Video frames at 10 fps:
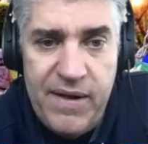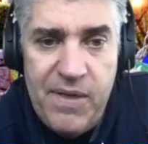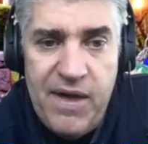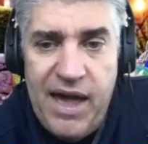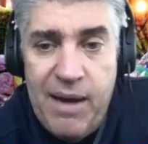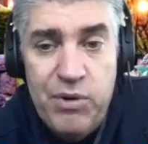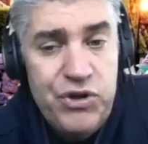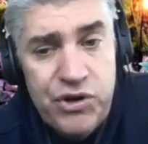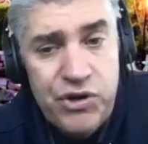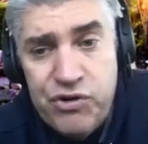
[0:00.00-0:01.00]
And when
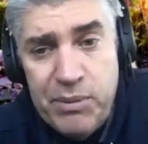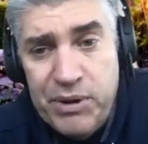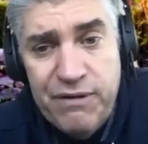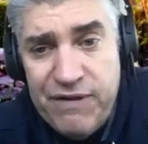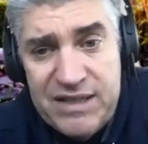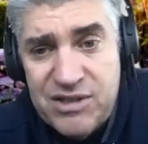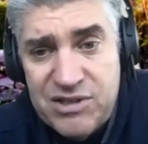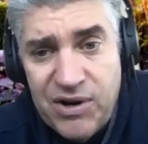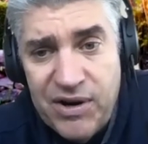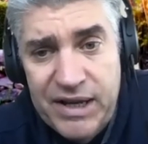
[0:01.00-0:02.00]
you're a criminal defense
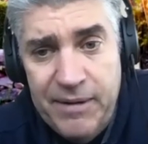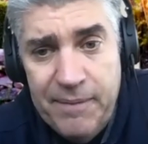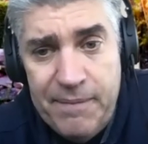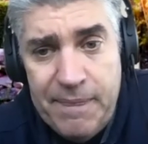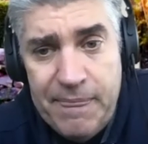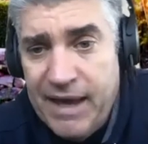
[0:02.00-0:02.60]
attorney, and